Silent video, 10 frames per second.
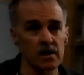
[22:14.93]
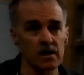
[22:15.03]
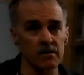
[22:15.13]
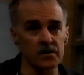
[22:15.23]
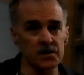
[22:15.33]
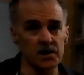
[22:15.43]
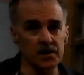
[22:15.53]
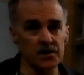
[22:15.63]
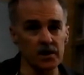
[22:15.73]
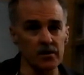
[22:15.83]
of the
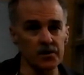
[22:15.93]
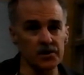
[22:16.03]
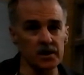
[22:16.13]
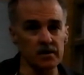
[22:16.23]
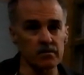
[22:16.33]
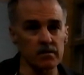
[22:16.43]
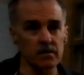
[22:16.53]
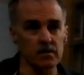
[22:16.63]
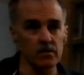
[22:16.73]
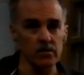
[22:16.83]
sun's energy
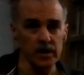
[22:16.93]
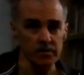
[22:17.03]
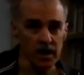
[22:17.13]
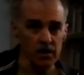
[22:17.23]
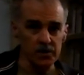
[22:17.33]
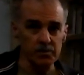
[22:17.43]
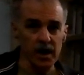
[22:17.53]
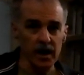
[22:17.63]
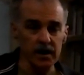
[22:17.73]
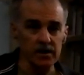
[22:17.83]
rebounds
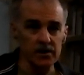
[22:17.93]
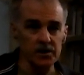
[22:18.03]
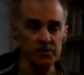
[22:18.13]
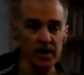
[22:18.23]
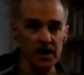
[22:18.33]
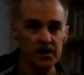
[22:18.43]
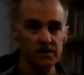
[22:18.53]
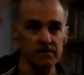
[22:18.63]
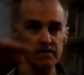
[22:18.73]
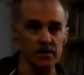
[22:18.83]
back into space
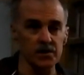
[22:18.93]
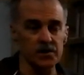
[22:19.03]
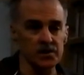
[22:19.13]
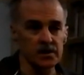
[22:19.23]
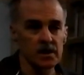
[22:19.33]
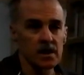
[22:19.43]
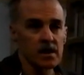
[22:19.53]
versus